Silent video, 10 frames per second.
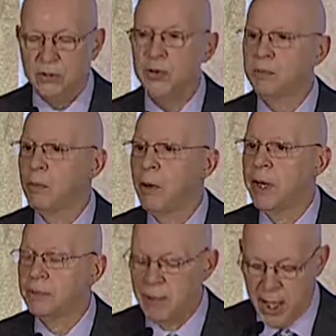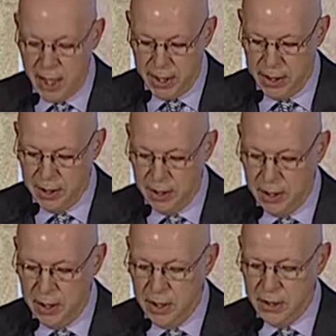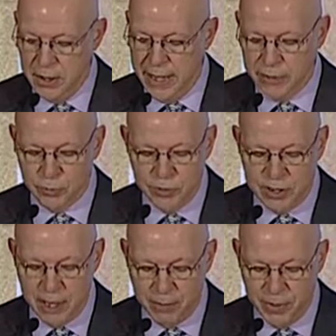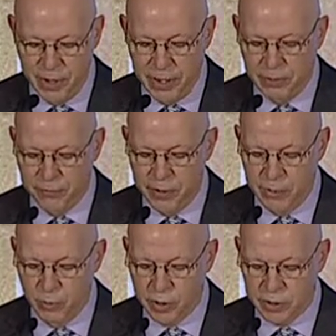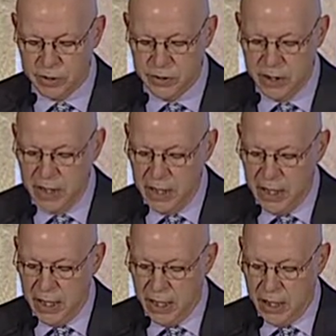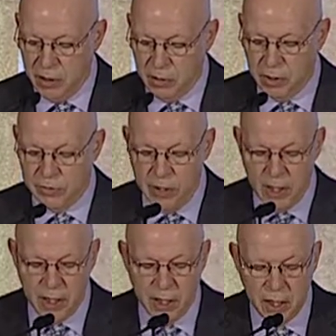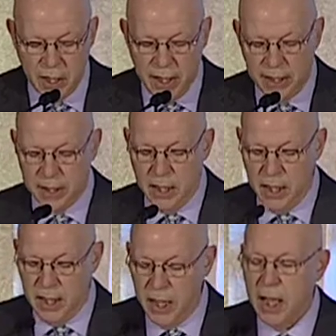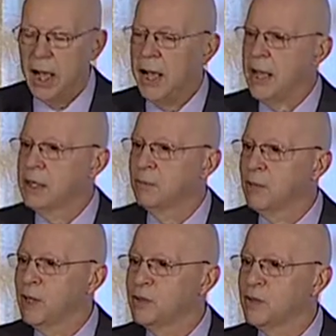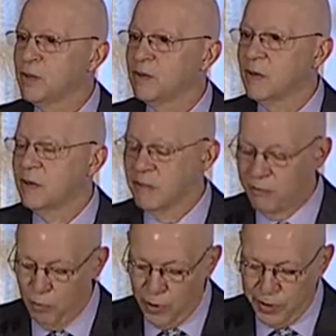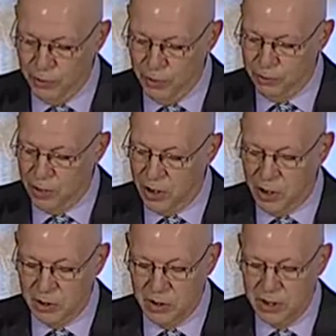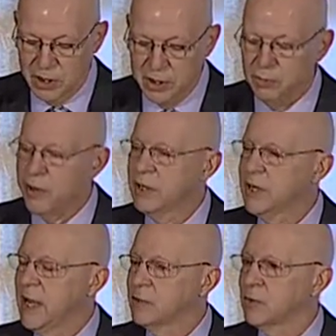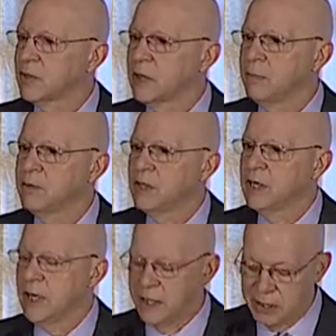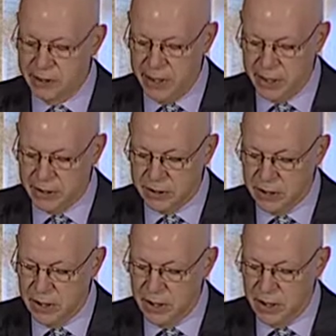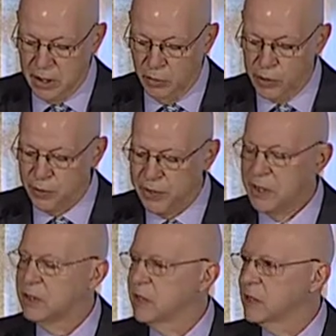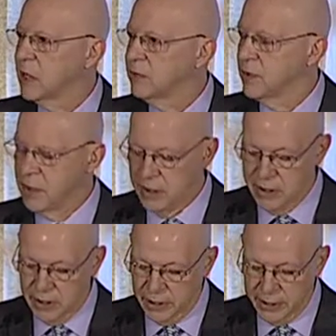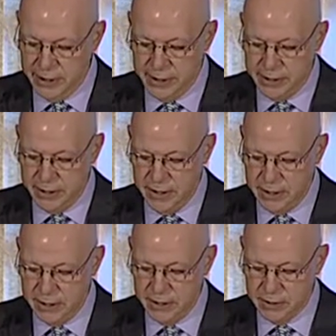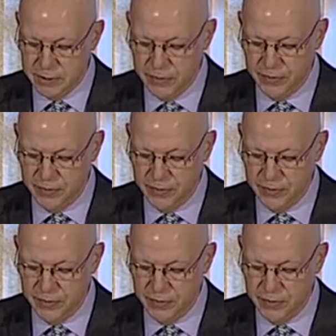triple bottom line, the natural step, and other frameworks. Uh, uh, and I had the pleasure of working with Paul to bring the natural step to the United States, which we did successfully in the late 1990s.